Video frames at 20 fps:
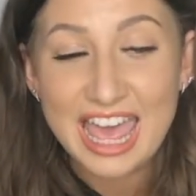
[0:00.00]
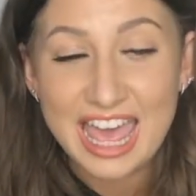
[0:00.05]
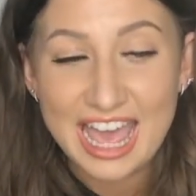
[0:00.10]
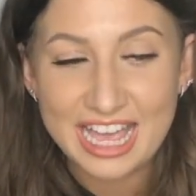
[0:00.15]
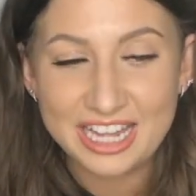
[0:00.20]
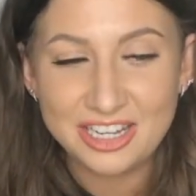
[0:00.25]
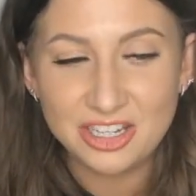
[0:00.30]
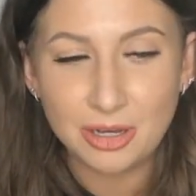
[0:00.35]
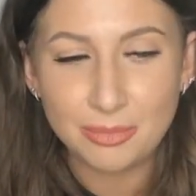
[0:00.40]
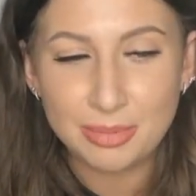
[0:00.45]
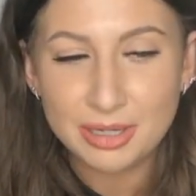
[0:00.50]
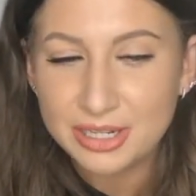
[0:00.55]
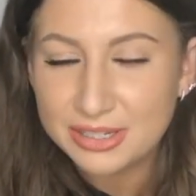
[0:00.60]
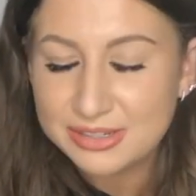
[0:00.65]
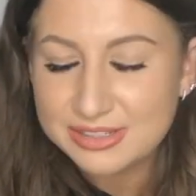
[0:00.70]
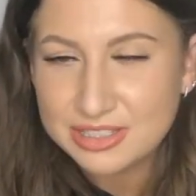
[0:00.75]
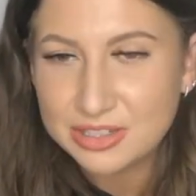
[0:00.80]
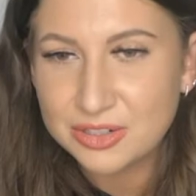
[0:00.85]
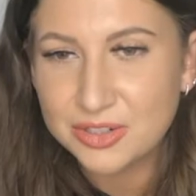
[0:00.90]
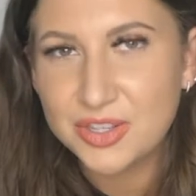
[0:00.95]
end up
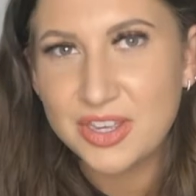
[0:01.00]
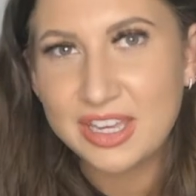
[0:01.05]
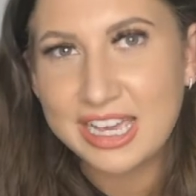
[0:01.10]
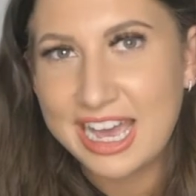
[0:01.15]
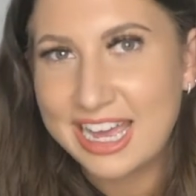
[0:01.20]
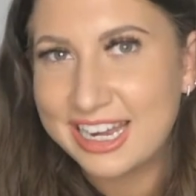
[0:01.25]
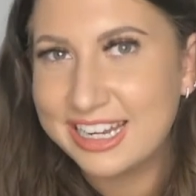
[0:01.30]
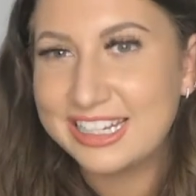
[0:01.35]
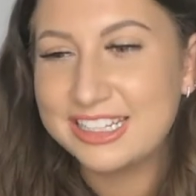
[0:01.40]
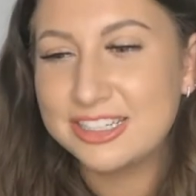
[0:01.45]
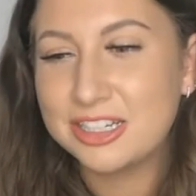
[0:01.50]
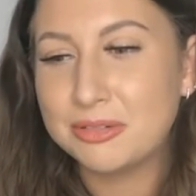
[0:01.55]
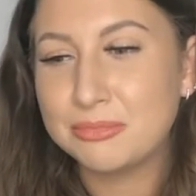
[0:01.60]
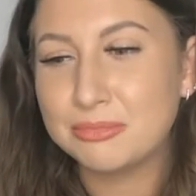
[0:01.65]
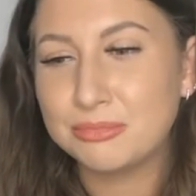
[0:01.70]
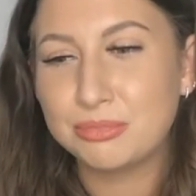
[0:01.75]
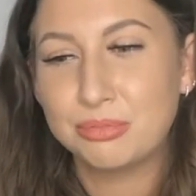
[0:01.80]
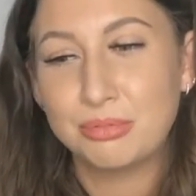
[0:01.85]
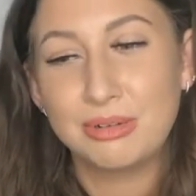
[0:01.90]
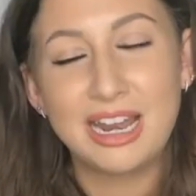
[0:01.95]
losing or you can end up
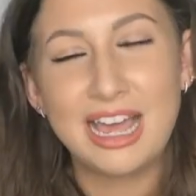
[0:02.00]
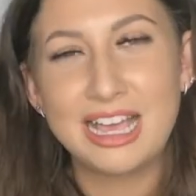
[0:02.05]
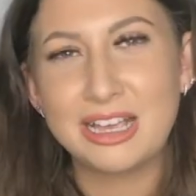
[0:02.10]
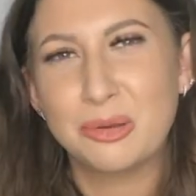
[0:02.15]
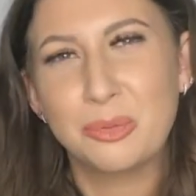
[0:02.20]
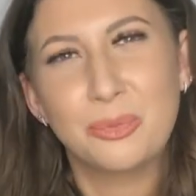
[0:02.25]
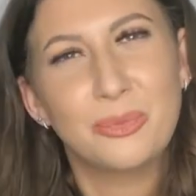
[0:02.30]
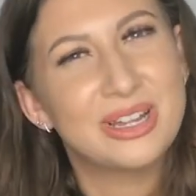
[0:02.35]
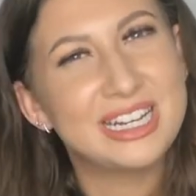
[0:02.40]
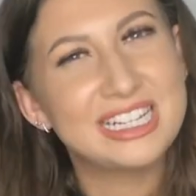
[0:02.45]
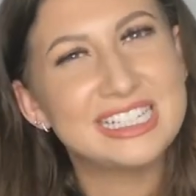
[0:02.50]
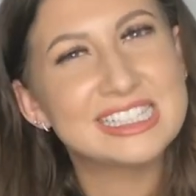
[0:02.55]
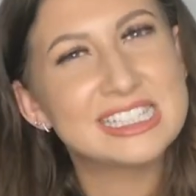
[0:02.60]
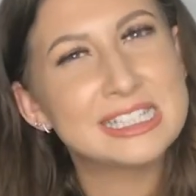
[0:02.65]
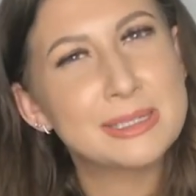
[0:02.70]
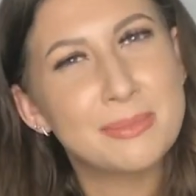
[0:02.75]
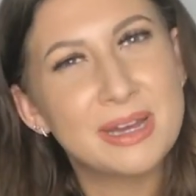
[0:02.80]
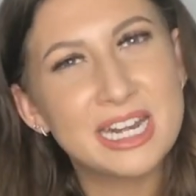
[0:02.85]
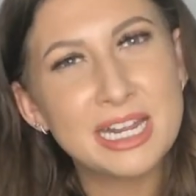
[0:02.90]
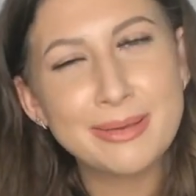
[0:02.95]
like winning
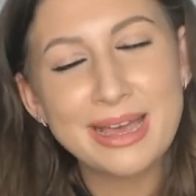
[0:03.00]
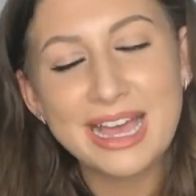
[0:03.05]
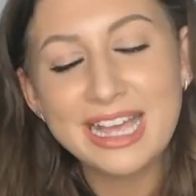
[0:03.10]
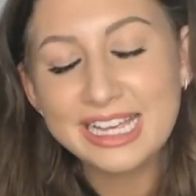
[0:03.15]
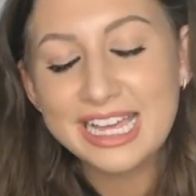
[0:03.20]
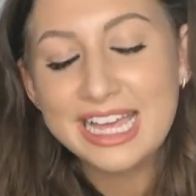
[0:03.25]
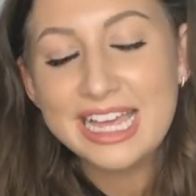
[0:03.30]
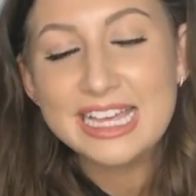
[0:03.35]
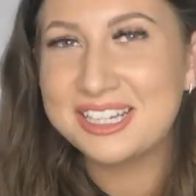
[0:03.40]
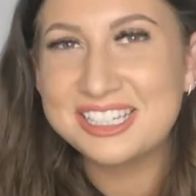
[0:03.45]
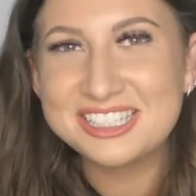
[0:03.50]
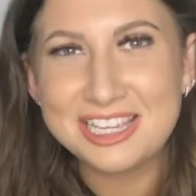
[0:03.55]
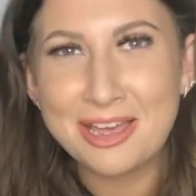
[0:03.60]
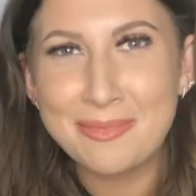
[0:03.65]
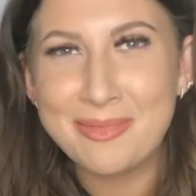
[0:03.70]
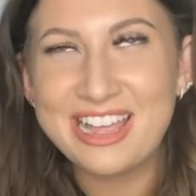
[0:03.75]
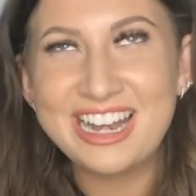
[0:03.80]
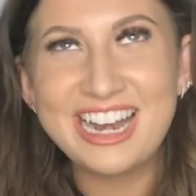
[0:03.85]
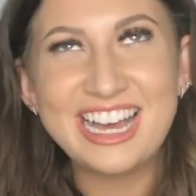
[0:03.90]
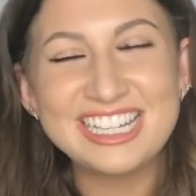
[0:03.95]
some money back because I
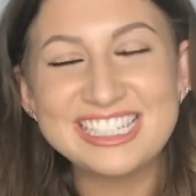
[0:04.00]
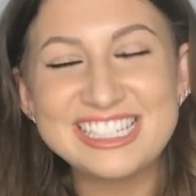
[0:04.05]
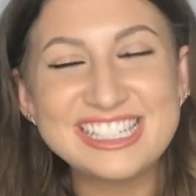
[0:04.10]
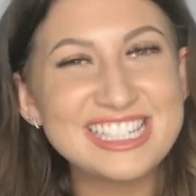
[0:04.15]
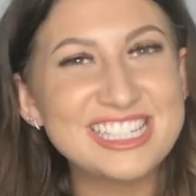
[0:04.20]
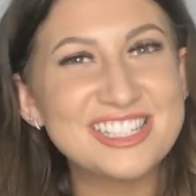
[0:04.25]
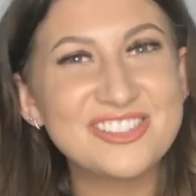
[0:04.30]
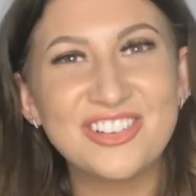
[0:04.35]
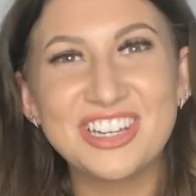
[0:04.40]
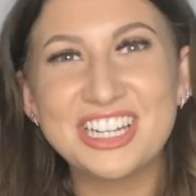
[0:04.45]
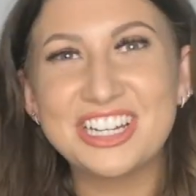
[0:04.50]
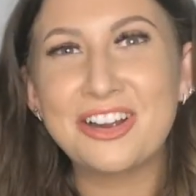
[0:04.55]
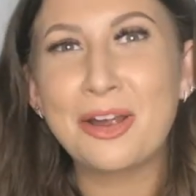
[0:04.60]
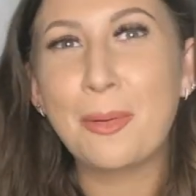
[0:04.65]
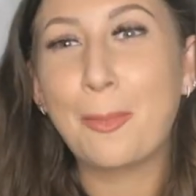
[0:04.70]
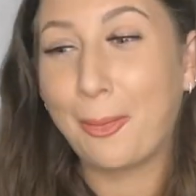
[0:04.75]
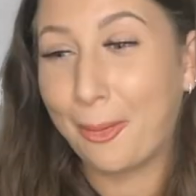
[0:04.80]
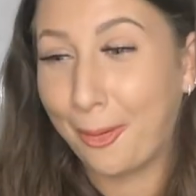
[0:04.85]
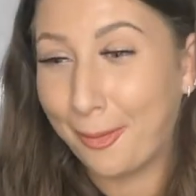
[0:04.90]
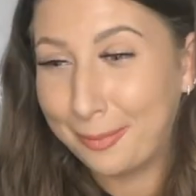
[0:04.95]
mean as this video
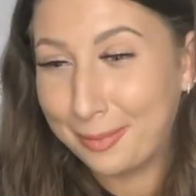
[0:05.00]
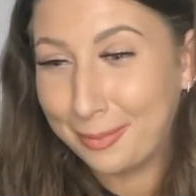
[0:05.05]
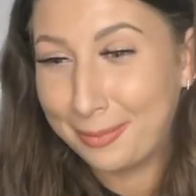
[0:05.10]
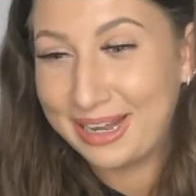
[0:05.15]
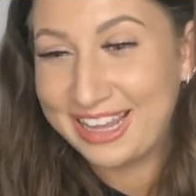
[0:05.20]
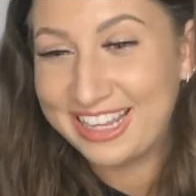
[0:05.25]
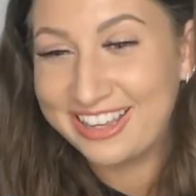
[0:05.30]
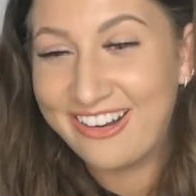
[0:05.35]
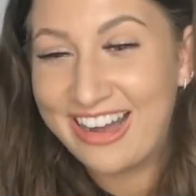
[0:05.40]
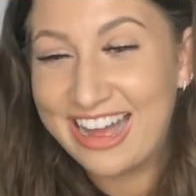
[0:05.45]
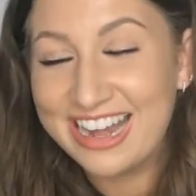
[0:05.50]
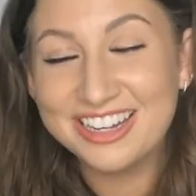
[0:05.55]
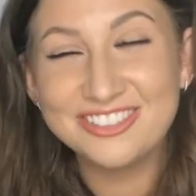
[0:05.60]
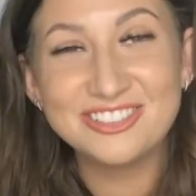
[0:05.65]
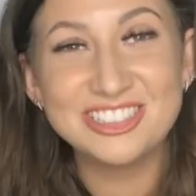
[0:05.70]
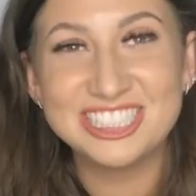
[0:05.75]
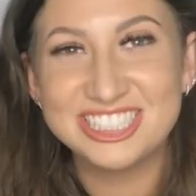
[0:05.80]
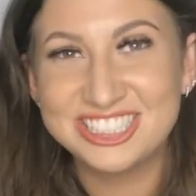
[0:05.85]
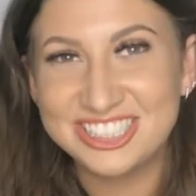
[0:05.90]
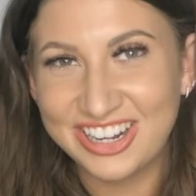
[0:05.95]
probably kind of
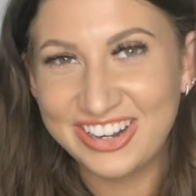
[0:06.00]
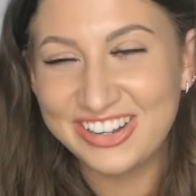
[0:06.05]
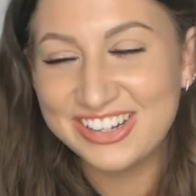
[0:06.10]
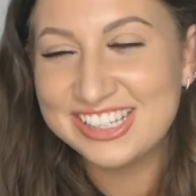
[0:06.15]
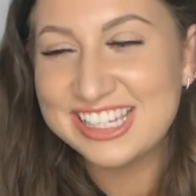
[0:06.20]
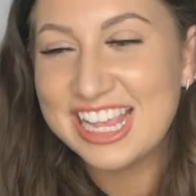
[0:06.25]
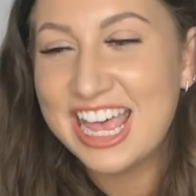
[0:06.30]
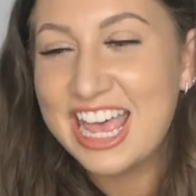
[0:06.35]
shows